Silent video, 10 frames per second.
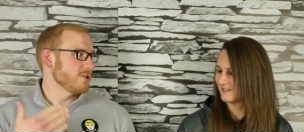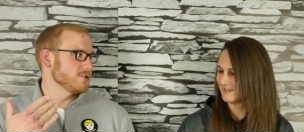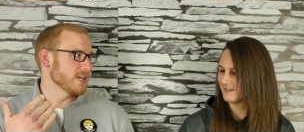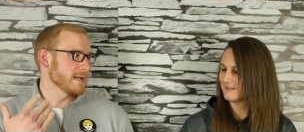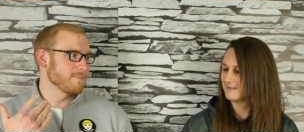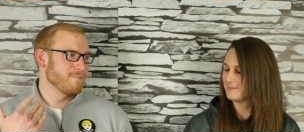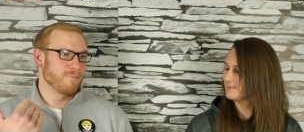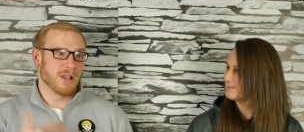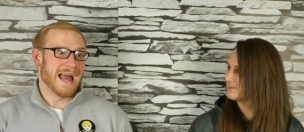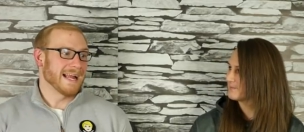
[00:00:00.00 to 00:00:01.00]
Speaker 1: there's like
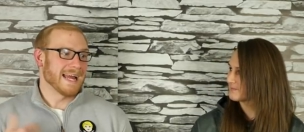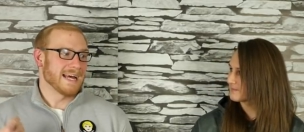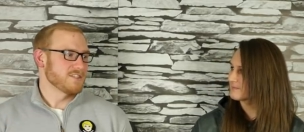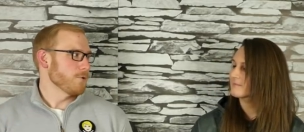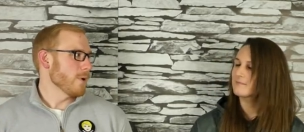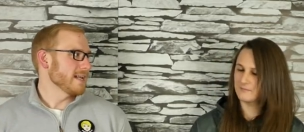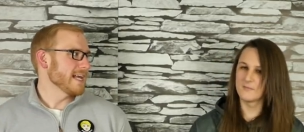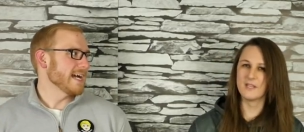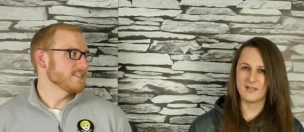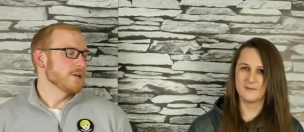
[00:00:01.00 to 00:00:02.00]
black gas and red
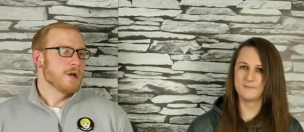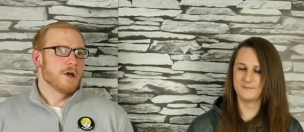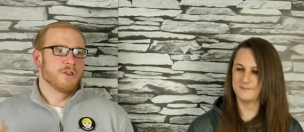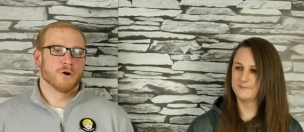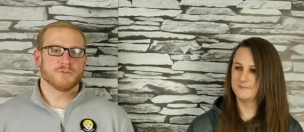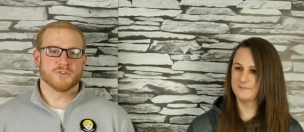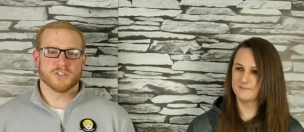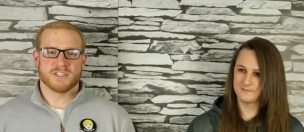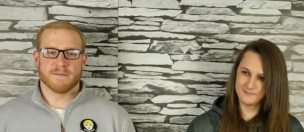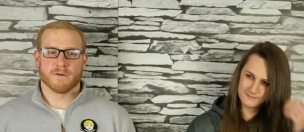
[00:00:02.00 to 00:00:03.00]
gas. Those are
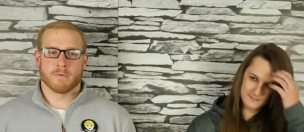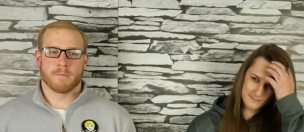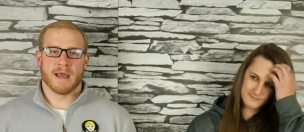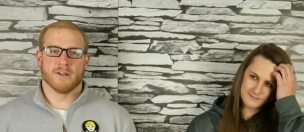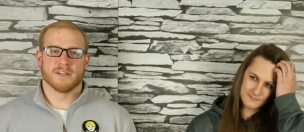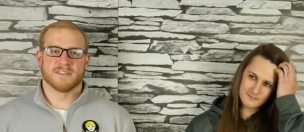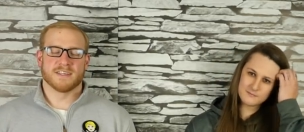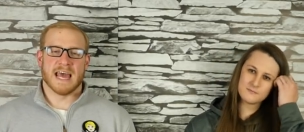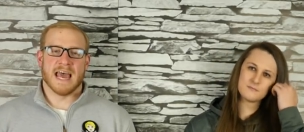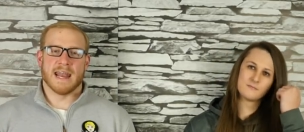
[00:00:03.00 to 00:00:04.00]
just different
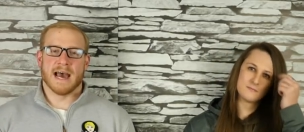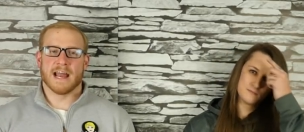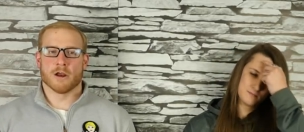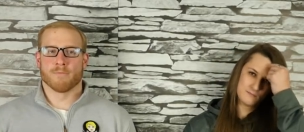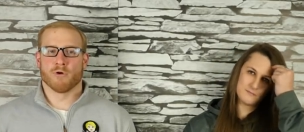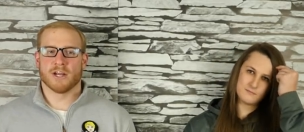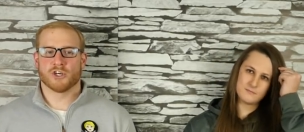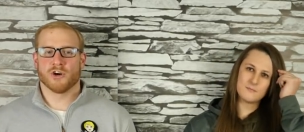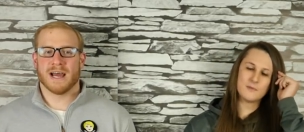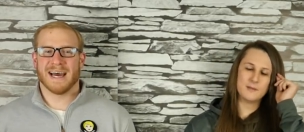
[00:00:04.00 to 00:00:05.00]
propellants at higher
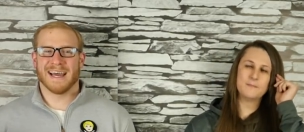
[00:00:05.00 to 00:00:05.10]
pressure. Yep.